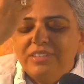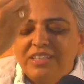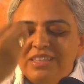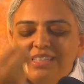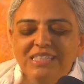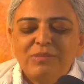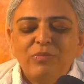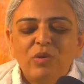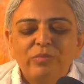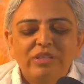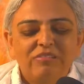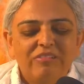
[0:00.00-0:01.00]
in this
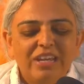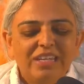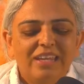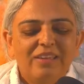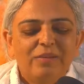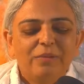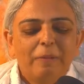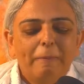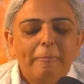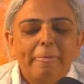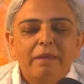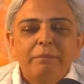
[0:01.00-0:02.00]
moment right now
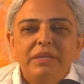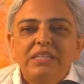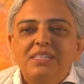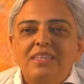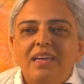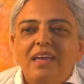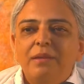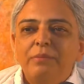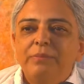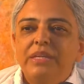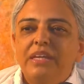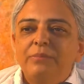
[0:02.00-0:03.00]
means that I'll
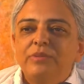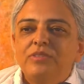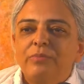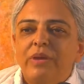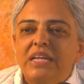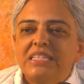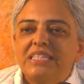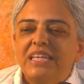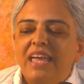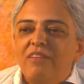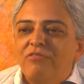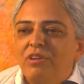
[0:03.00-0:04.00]
be able to
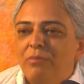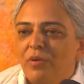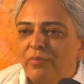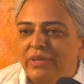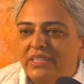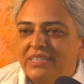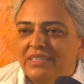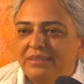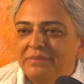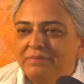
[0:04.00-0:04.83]
master every moment.